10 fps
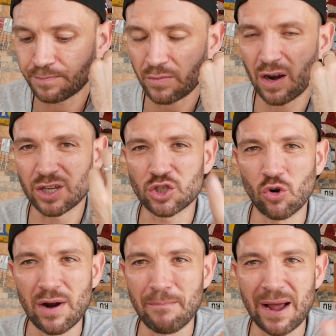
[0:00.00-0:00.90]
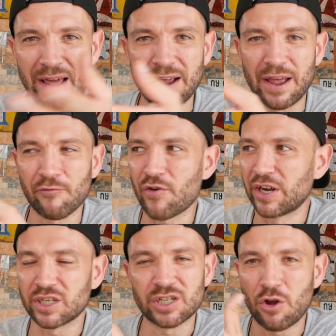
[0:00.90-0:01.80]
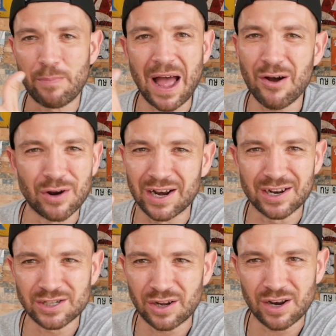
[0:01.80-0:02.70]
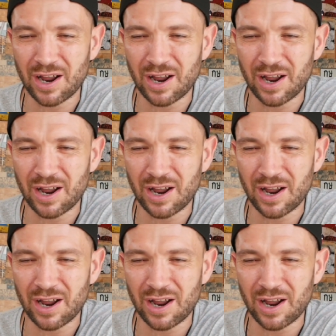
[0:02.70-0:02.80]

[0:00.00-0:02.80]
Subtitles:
And I saw him making it fresh. There's no powder, and